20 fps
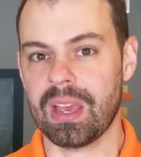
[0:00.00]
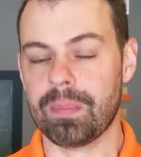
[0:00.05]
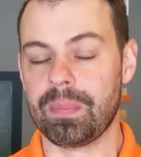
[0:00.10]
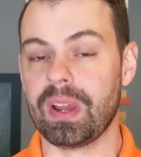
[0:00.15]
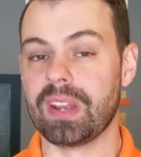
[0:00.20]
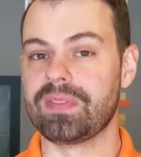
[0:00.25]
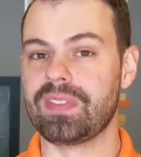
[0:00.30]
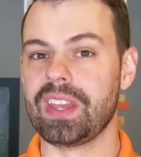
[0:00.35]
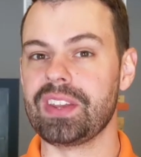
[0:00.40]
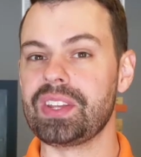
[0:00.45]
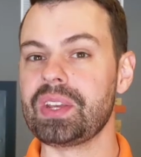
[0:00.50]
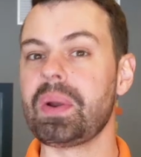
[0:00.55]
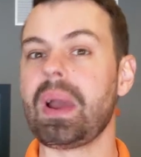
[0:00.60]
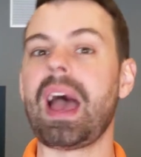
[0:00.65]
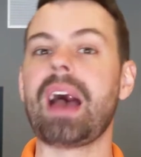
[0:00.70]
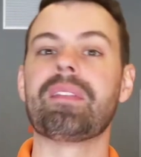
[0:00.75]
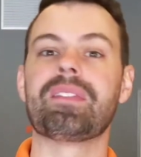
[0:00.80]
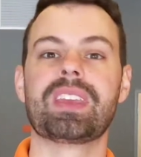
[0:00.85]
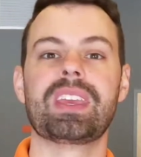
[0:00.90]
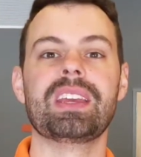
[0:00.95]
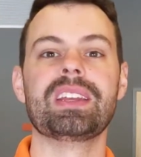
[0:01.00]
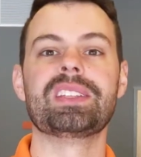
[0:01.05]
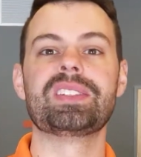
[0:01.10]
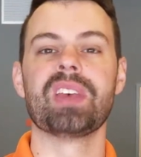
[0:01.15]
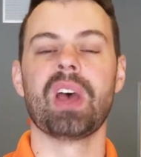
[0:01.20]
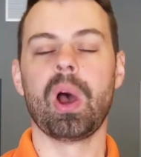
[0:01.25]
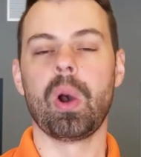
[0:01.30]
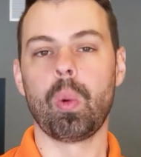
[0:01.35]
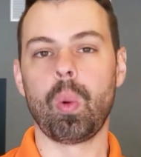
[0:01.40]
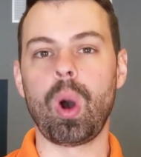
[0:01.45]
But if they do have kids,
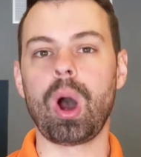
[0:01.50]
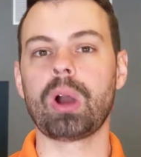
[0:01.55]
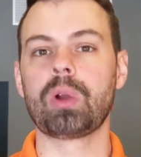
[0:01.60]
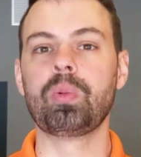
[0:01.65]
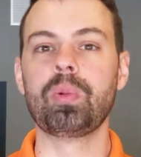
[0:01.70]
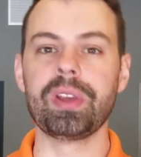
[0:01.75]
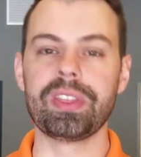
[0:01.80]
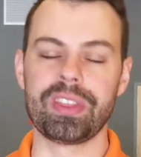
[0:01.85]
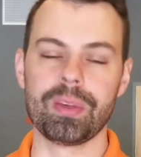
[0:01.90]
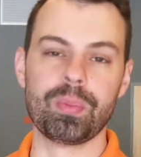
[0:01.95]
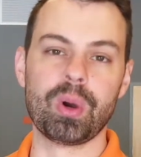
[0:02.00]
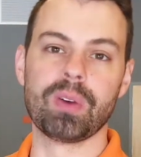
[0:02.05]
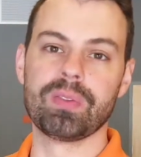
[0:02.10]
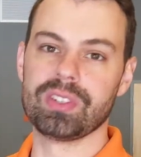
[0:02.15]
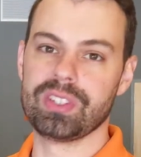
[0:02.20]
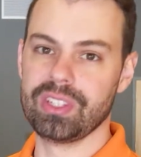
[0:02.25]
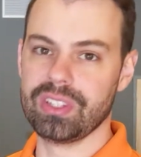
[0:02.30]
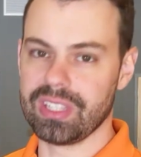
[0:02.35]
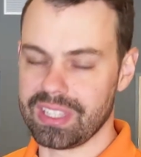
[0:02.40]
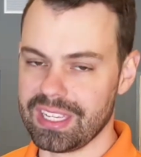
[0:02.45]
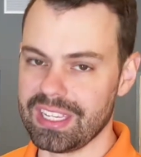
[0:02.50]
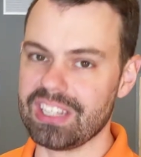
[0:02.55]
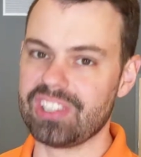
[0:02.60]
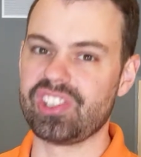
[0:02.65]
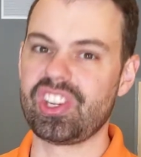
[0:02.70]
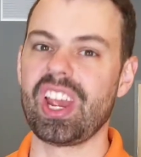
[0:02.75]
walk with them over to the kid